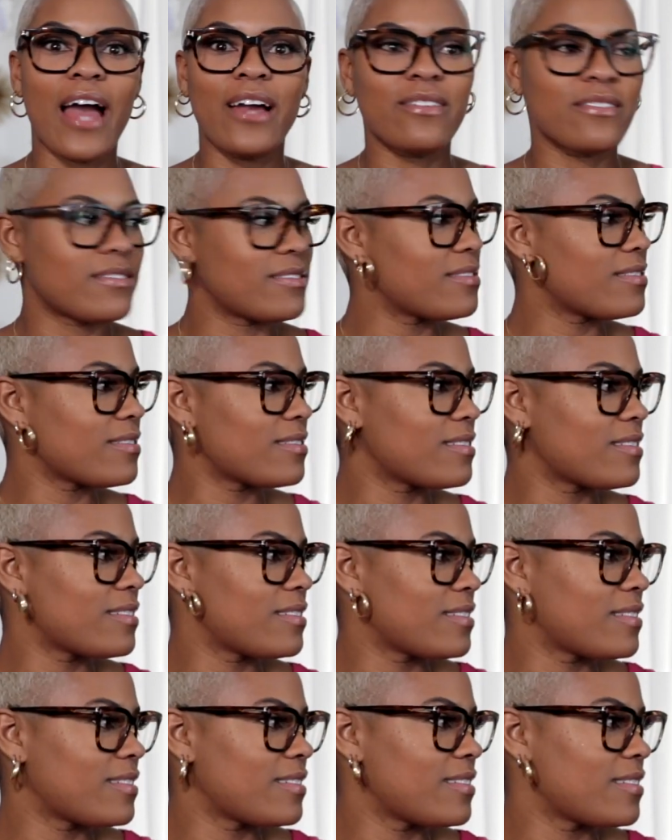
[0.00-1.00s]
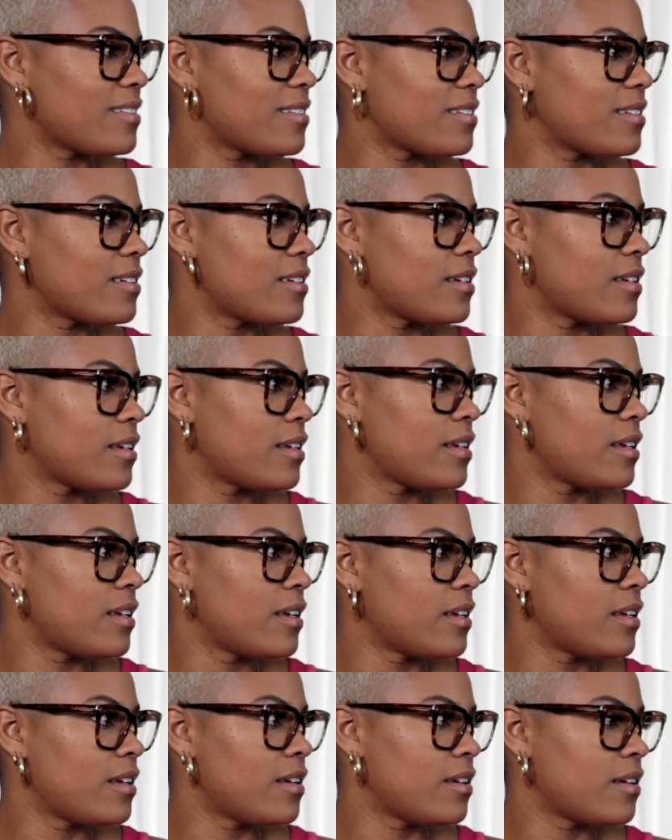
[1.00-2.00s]

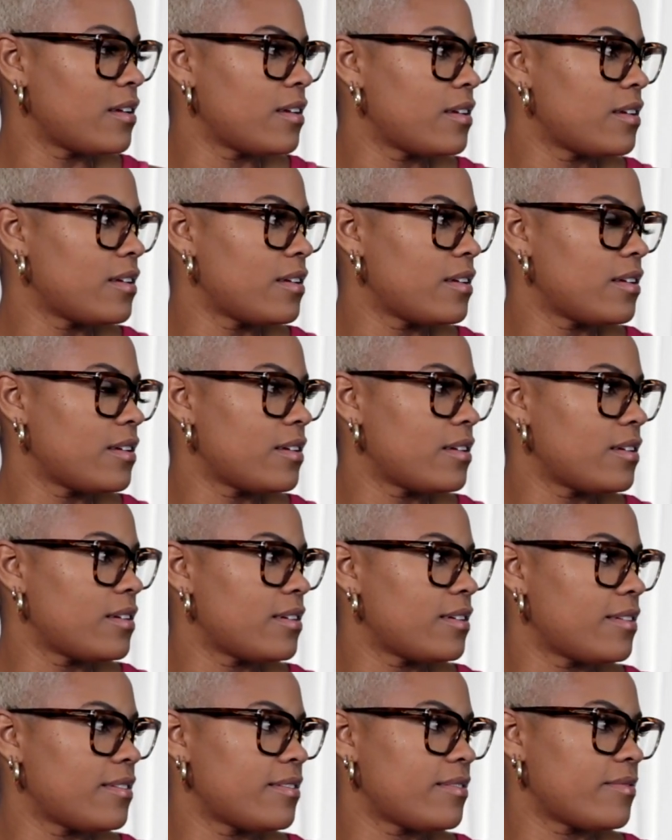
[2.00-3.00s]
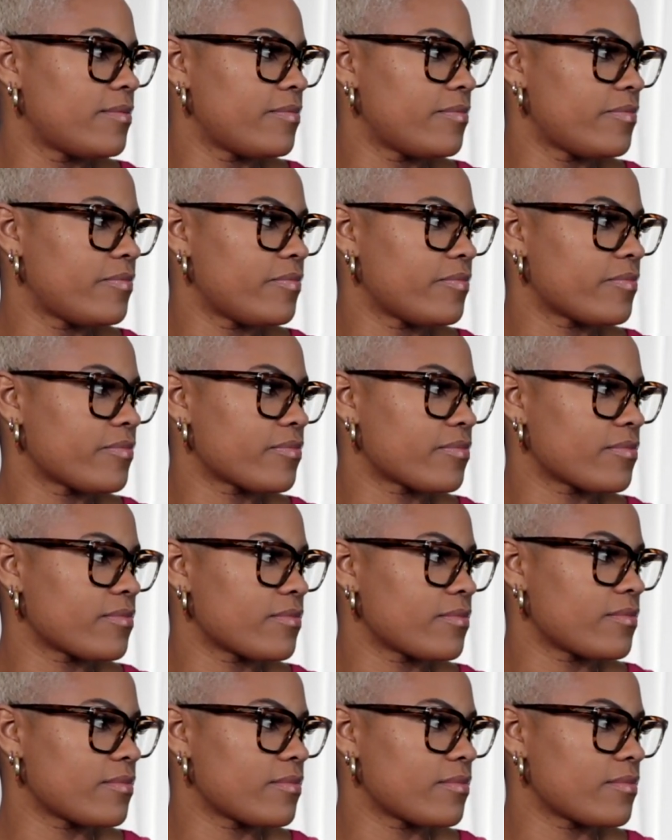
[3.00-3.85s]
This person isn't speaking.